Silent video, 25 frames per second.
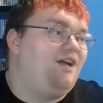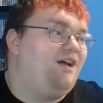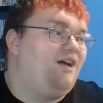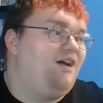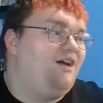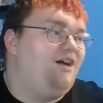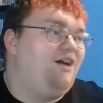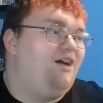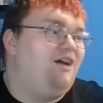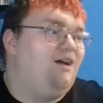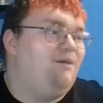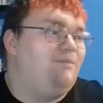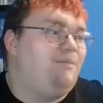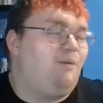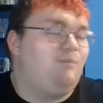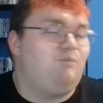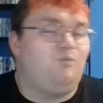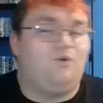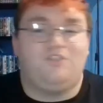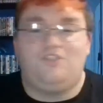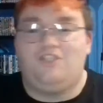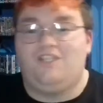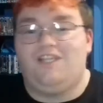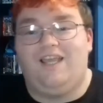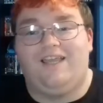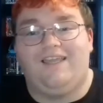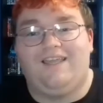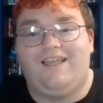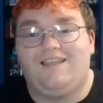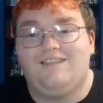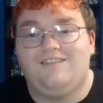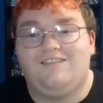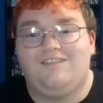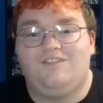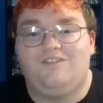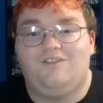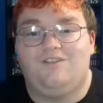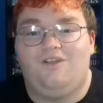I'm watching it
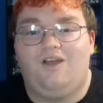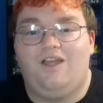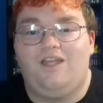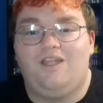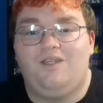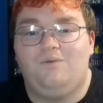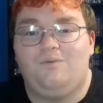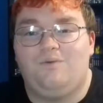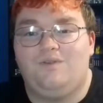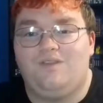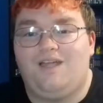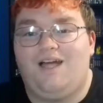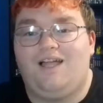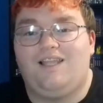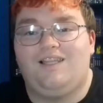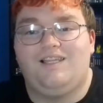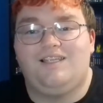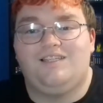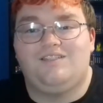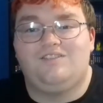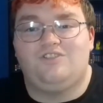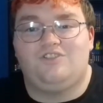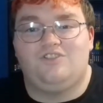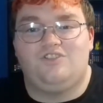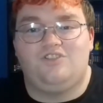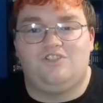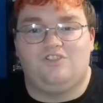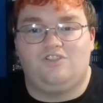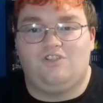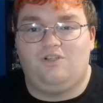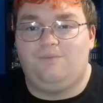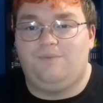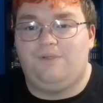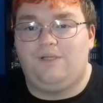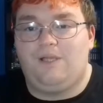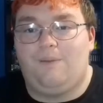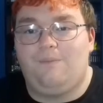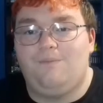again tonight with Alice because she's
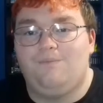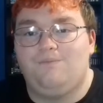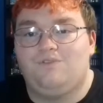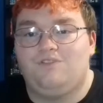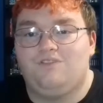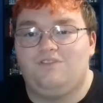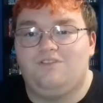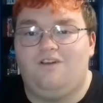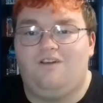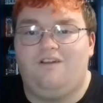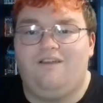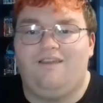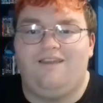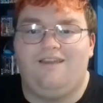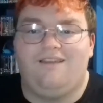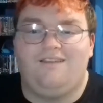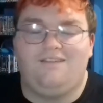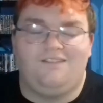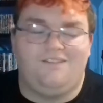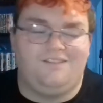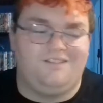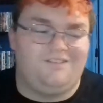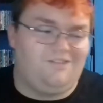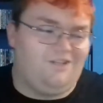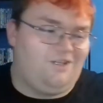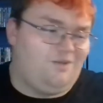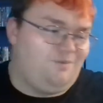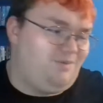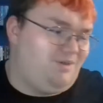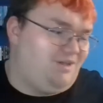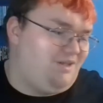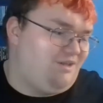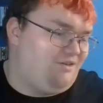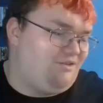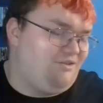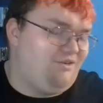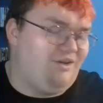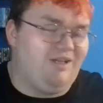going to be home tonight, and it's going to
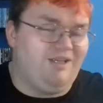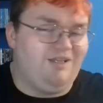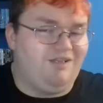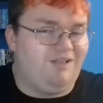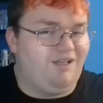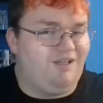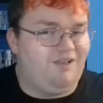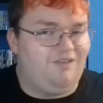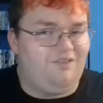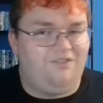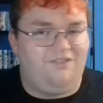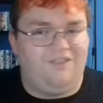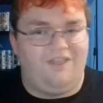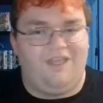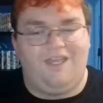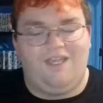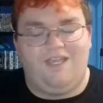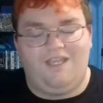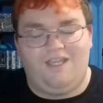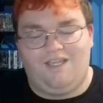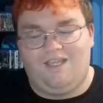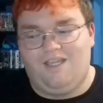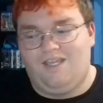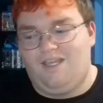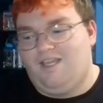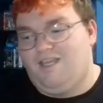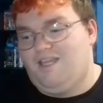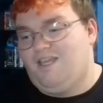be a great thing.